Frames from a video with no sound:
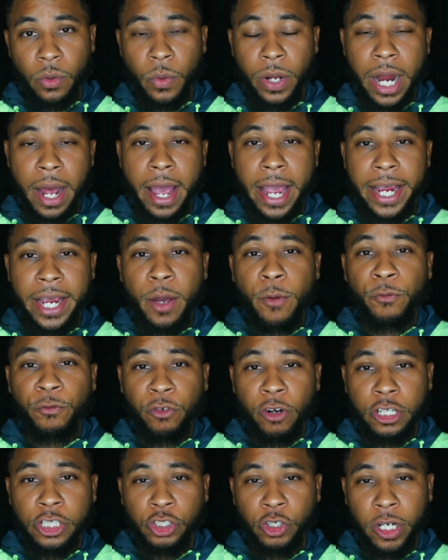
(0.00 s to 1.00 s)
when I am
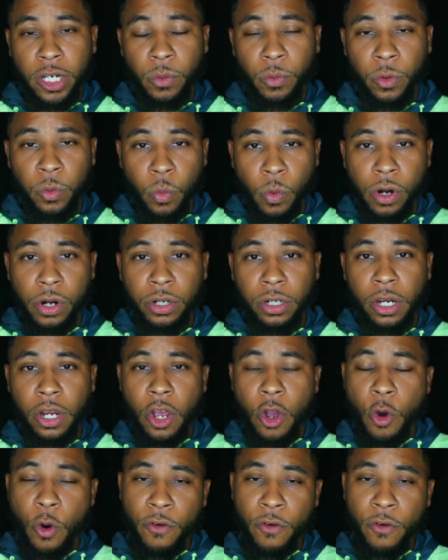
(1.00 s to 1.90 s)
frustrated with work